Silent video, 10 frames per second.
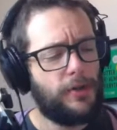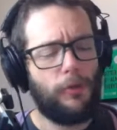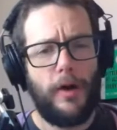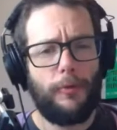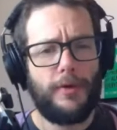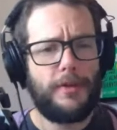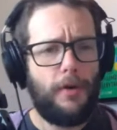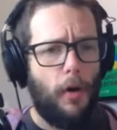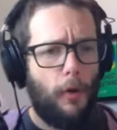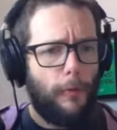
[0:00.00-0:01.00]
and right reason
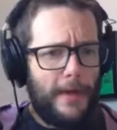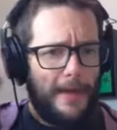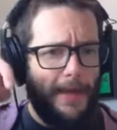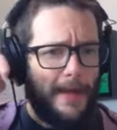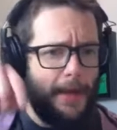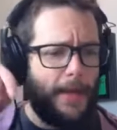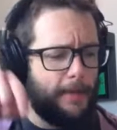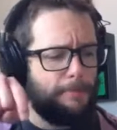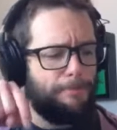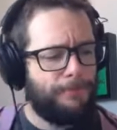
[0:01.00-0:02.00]
already in him?